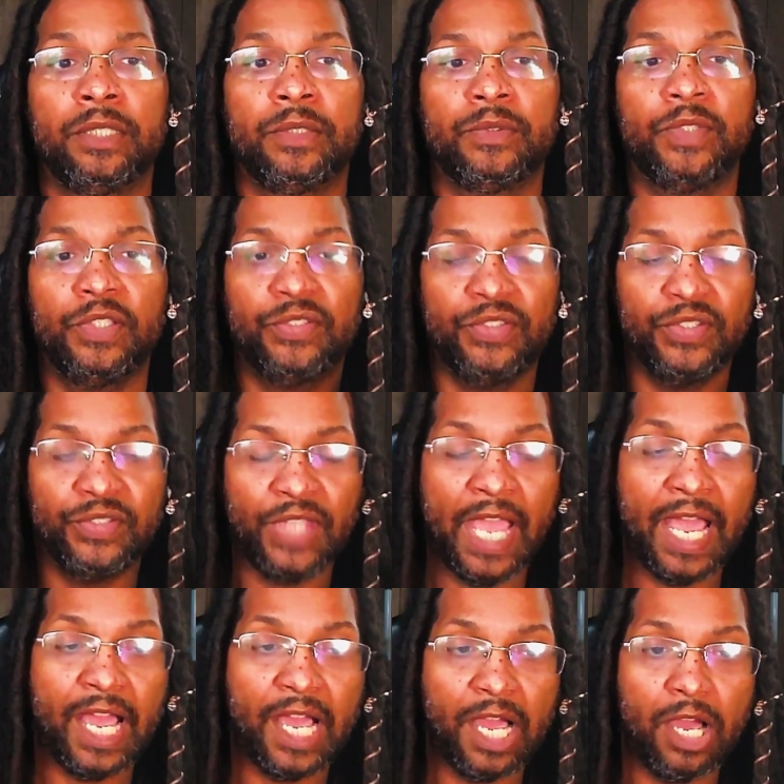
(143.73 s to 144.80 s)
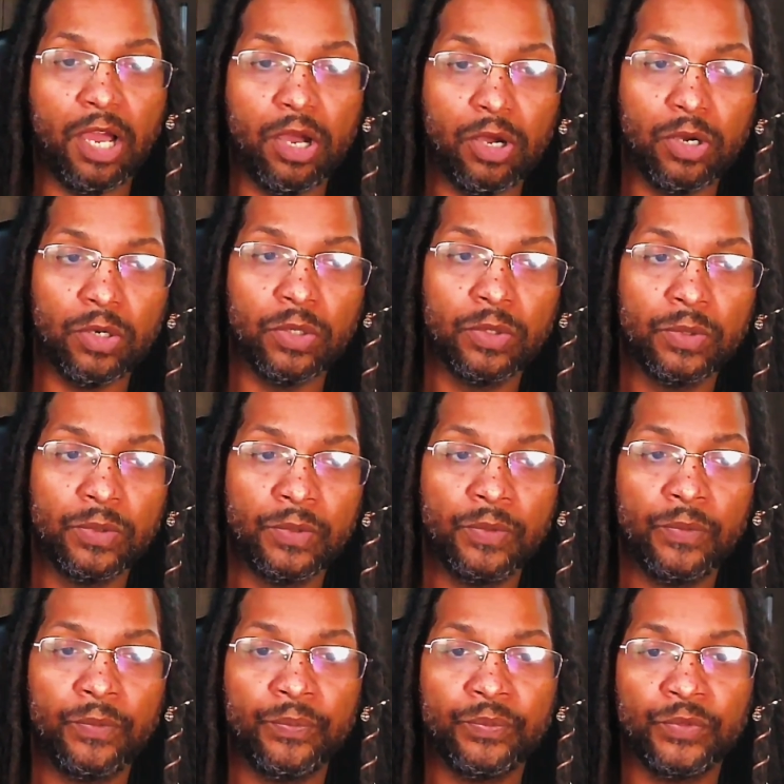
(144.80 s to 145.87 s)
this is how
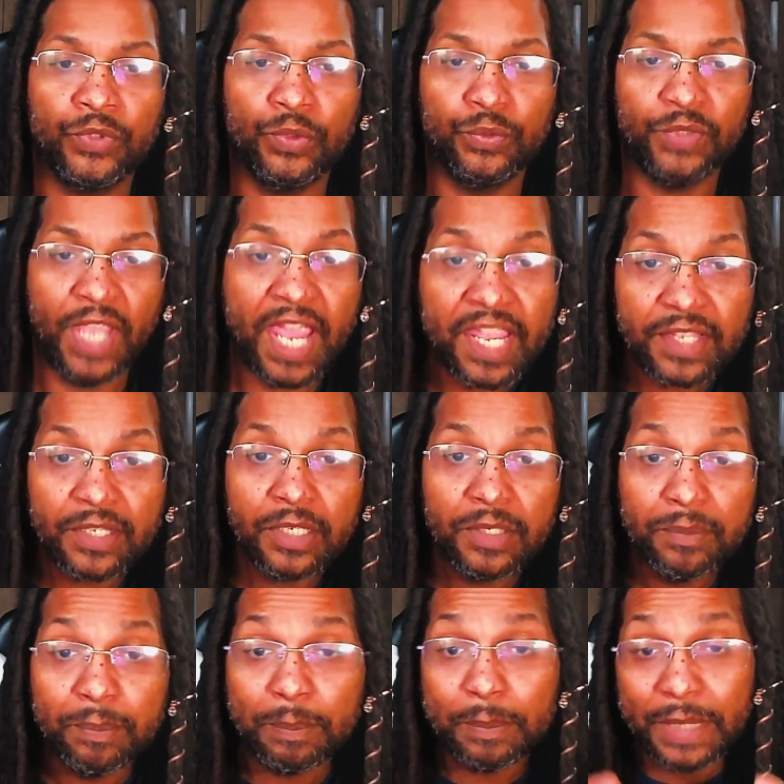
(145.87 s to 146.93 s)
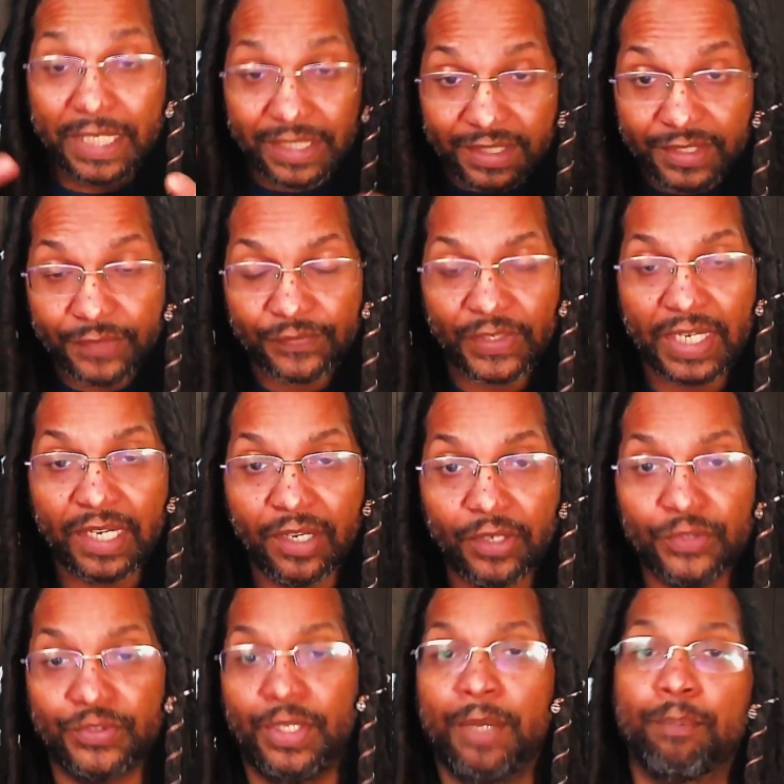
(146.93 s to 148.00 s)
you take media
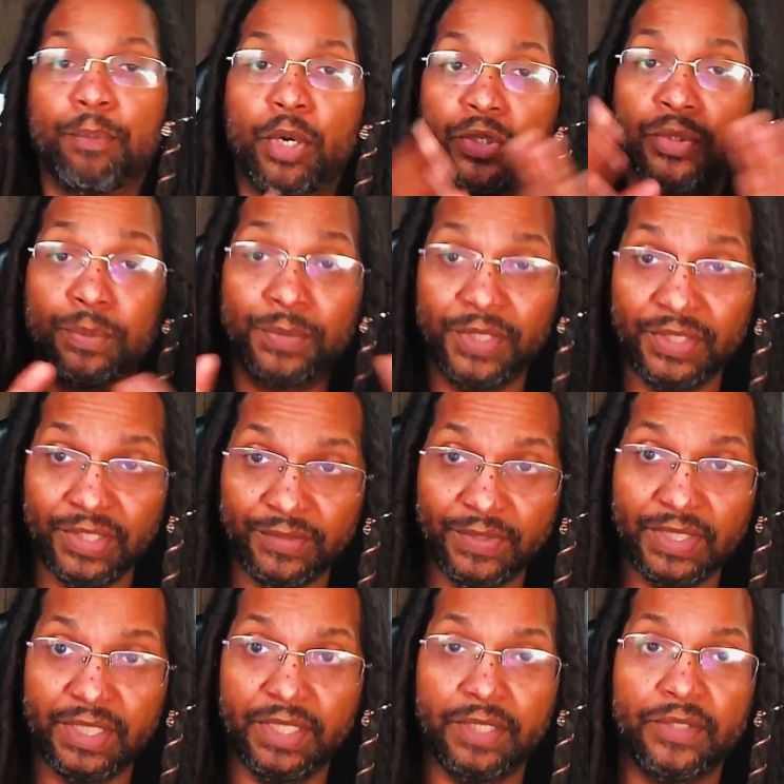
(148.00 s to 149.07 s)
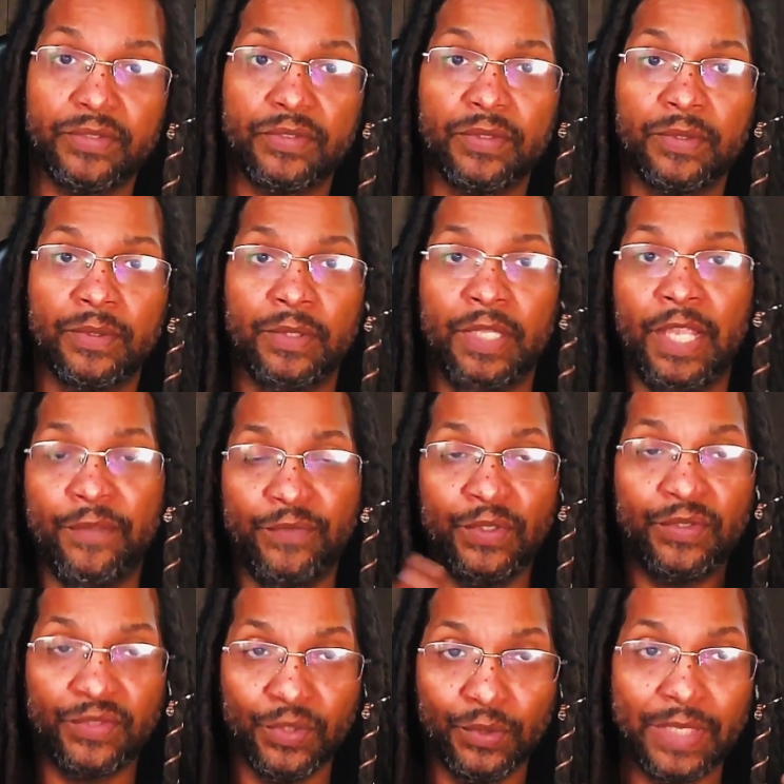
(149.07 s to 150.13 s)
files and burn them to DVDs if you
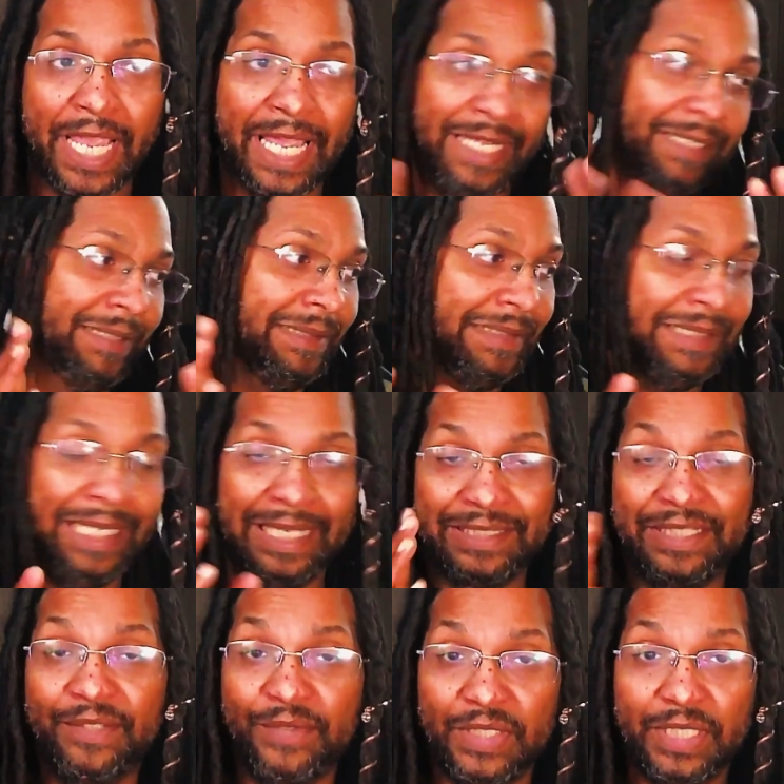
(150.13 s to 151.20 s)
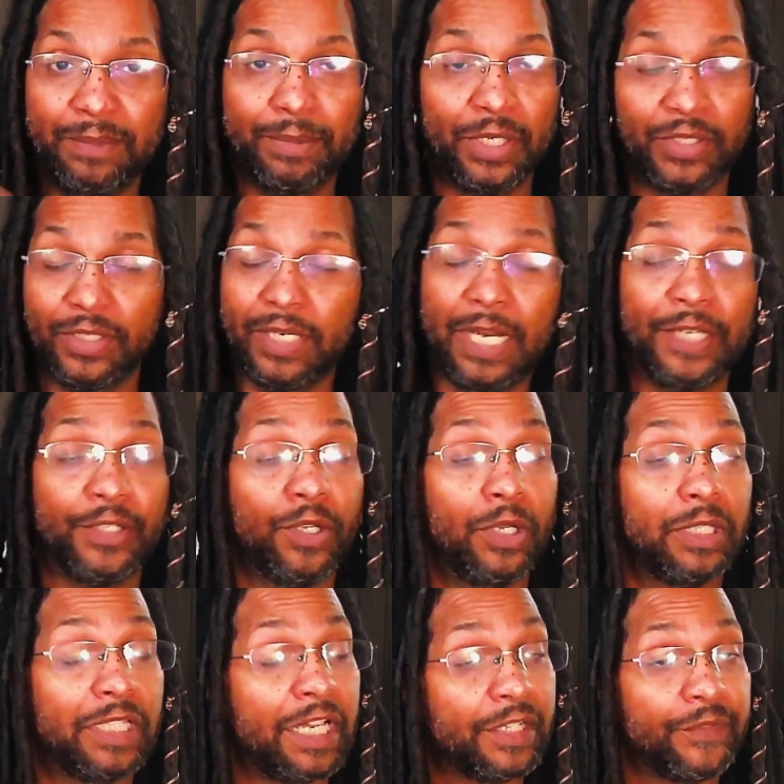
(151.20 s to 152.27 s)
still got a DVD burner. I know a
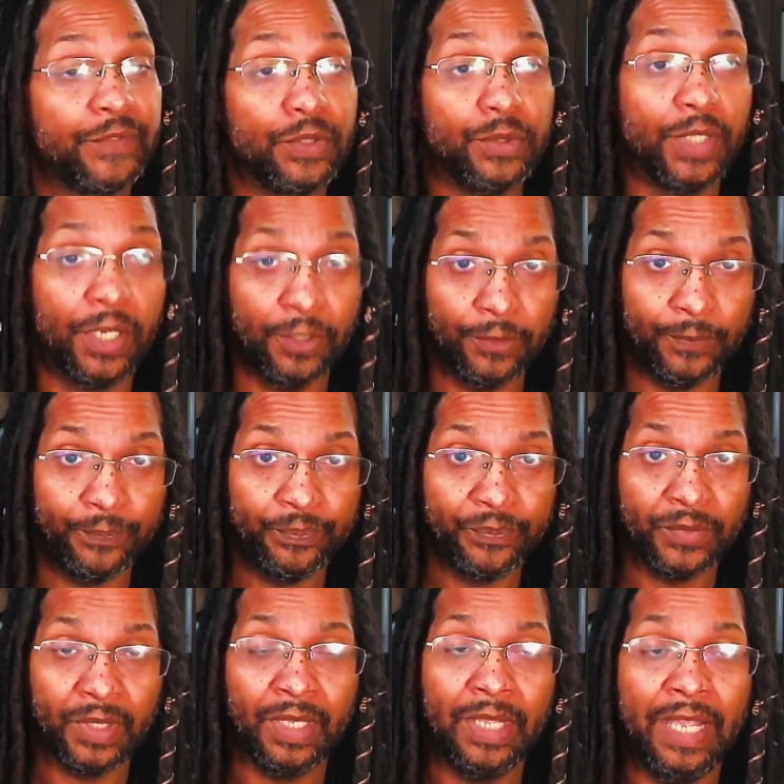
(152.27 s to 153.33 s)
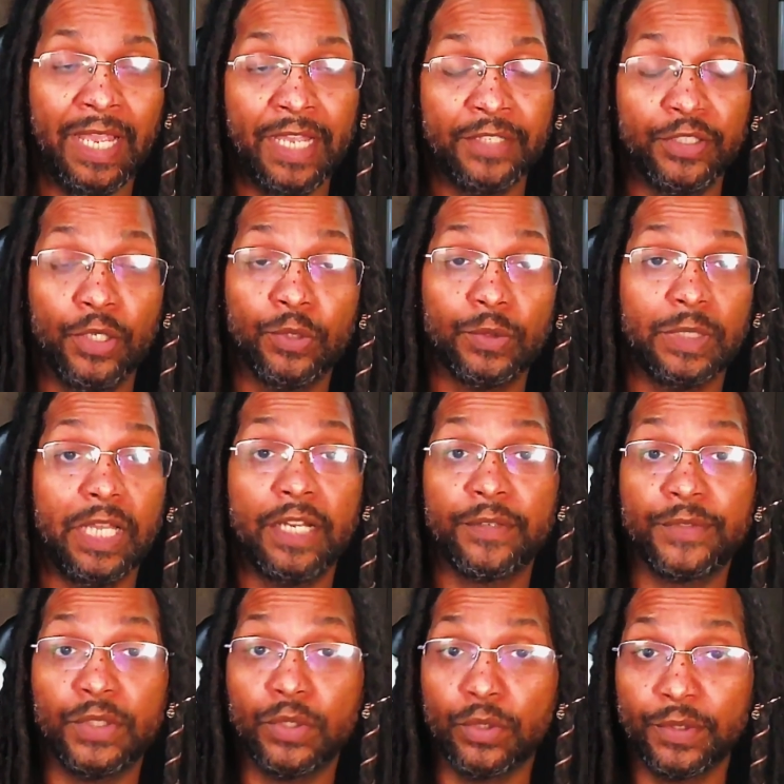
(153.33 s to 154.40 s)
lot of you don't. I know a lot of
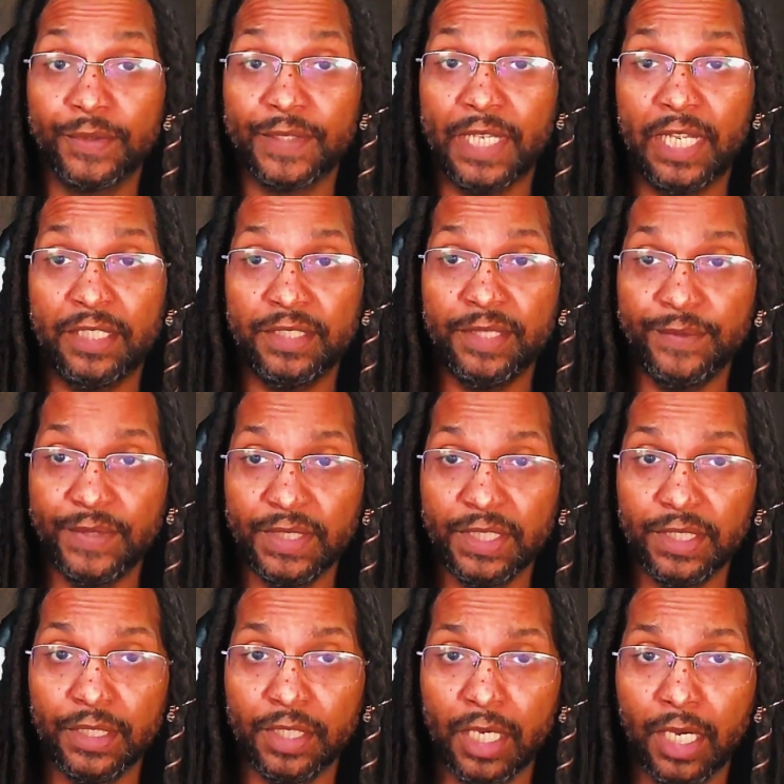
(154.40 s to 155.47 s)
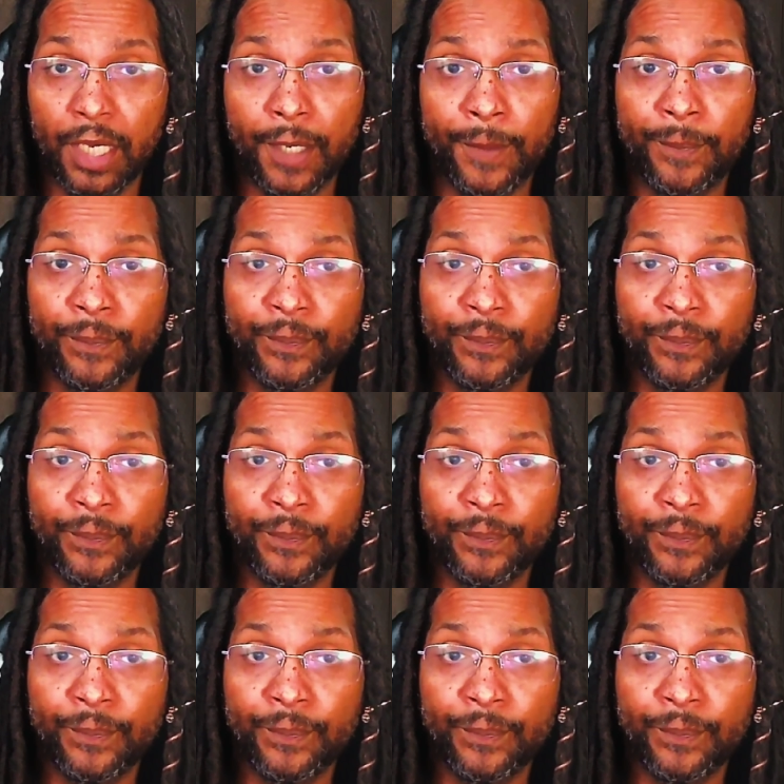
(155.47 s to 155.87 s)
you don't even got DVD uh,